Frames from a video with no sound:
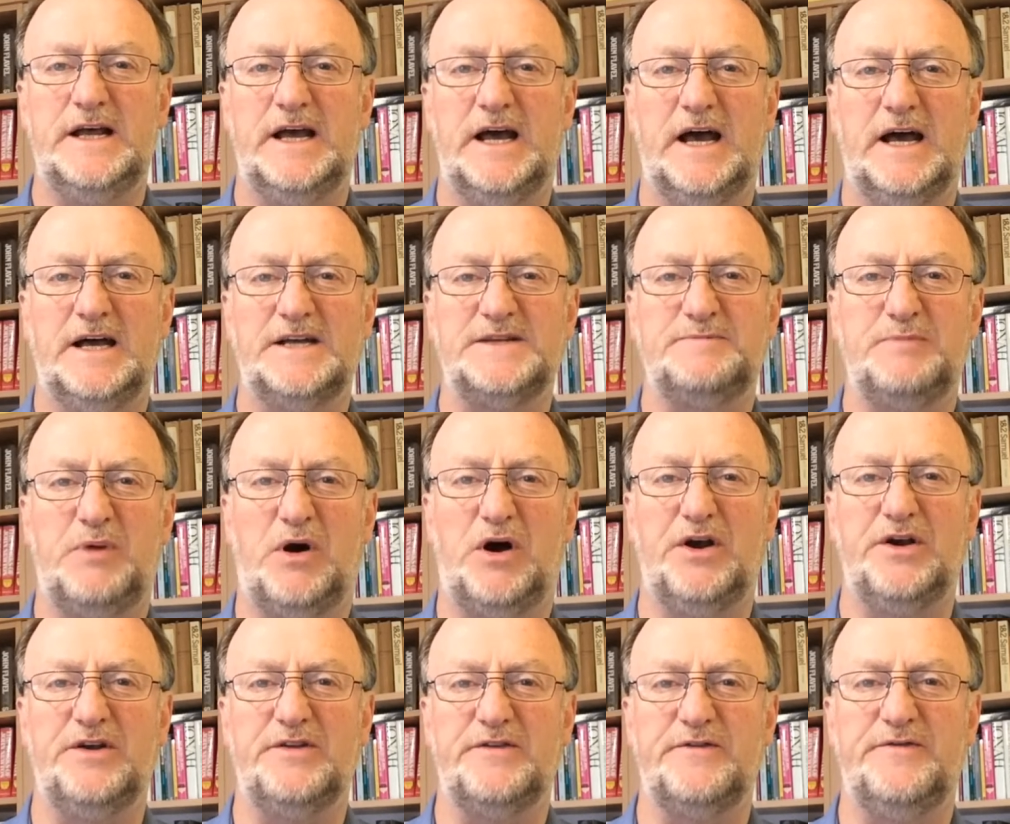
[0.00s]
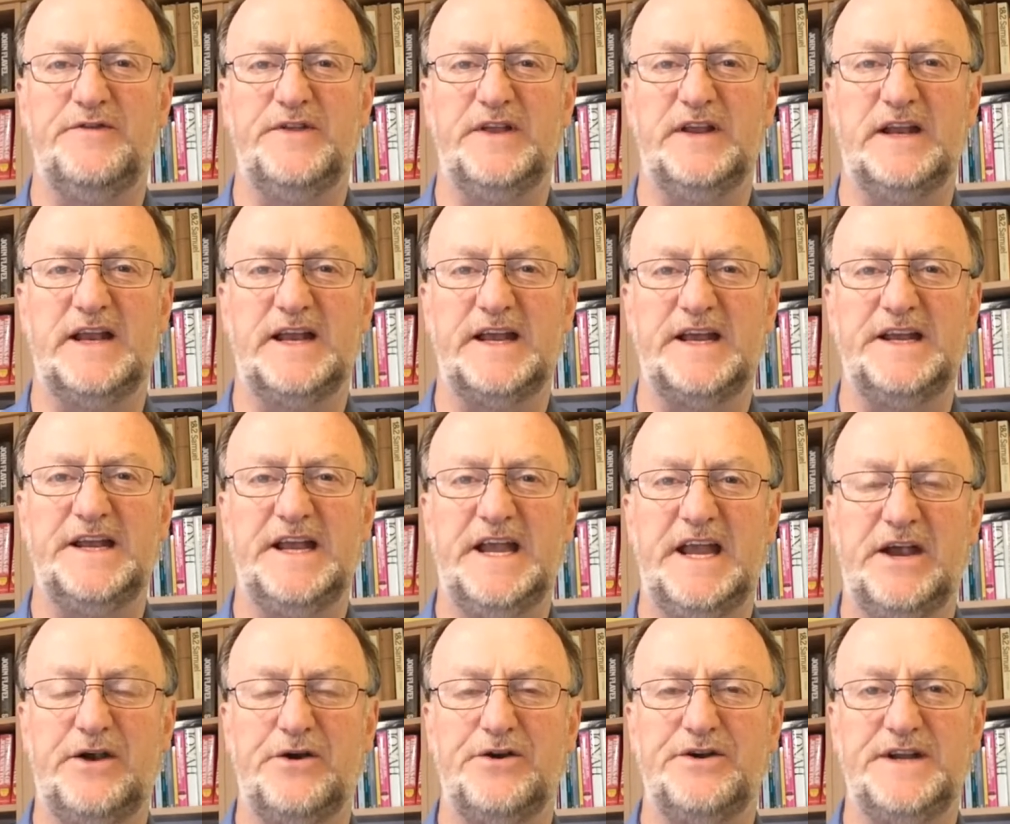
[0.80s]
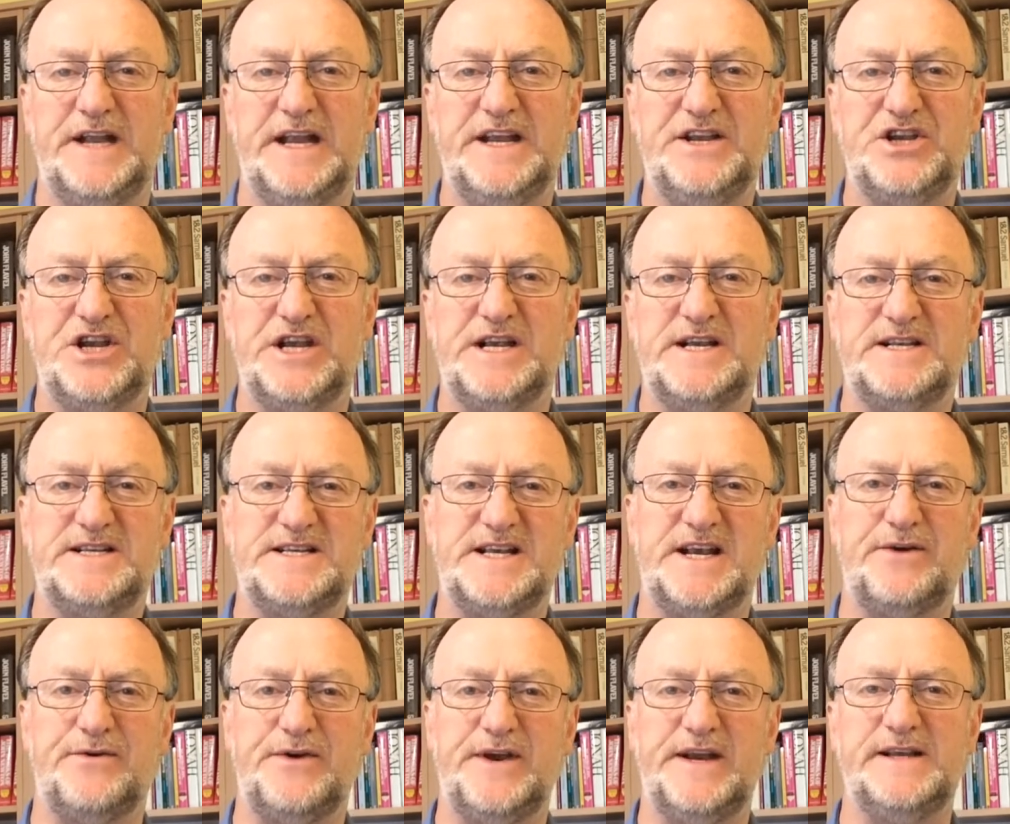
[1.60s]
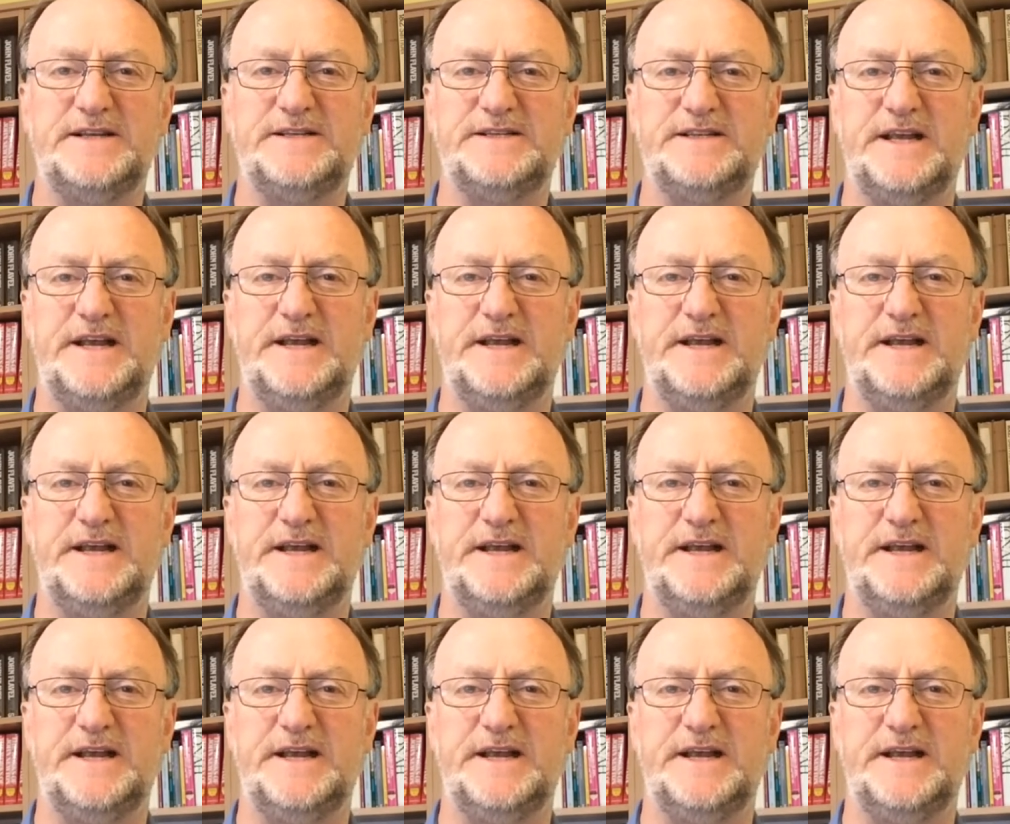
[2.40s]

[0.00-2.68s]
as part of the Ligonier teaching series.